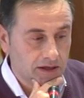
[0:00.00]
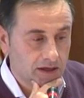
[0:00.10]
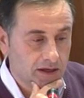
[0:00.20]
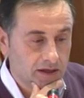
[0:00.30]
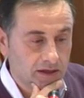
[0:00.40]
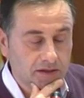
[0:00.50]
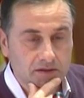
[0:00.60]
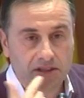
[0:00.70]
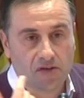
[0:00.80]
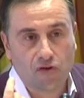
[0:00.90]
it should
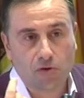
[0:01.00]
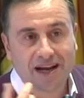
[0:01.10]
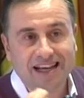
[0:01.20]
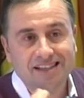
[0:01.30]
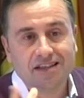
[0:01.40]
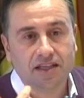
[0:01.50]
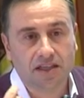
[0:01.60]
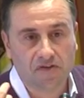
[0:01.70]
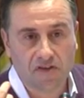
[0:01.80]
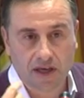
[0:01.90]
be
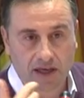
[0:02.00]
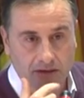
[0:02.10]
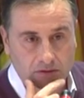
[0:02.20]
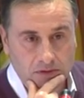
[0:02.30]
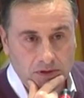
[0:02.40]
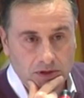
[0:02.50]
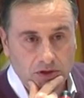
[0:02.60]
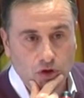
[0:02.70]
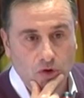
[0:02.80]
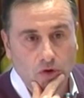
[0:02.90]
registered
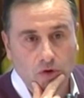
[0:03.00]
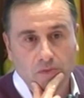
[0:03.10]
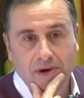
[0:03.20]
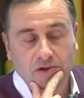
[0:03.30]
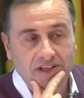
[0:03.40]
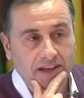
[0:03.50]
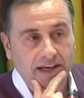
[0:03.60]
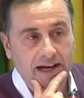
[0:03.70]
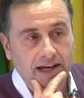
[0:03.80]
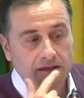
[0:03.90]
before, so it can be
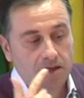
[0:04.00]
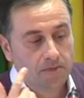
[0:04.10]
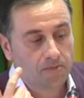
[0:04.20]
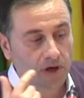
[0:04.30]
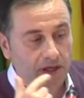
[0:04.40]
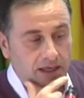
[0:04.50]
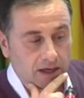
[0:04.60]
identified.